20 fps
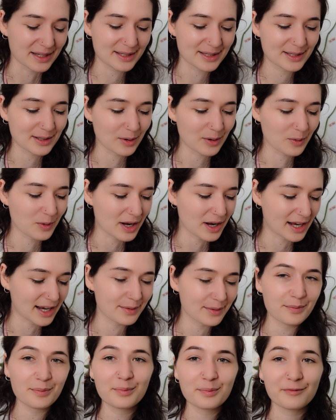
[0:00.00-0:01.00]
so
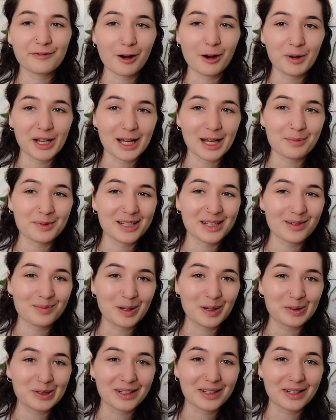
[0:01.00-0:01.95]
I'm very happy about